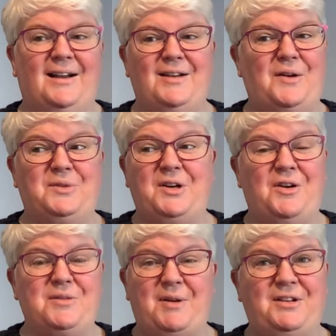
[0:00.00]
only
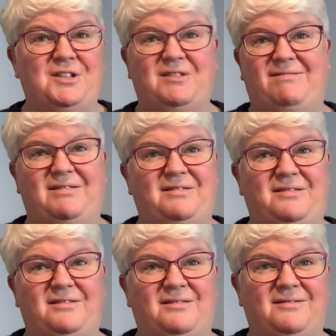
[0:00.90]
got them out
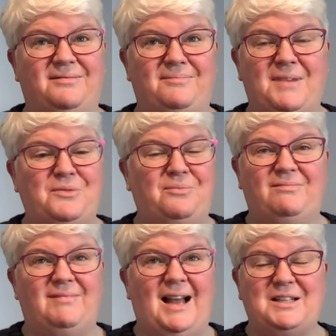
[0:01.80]
mid
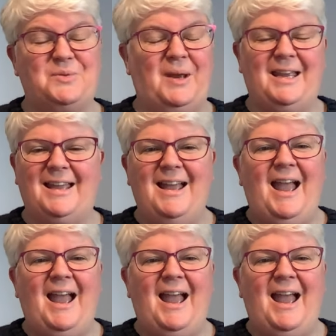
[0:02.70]
last week.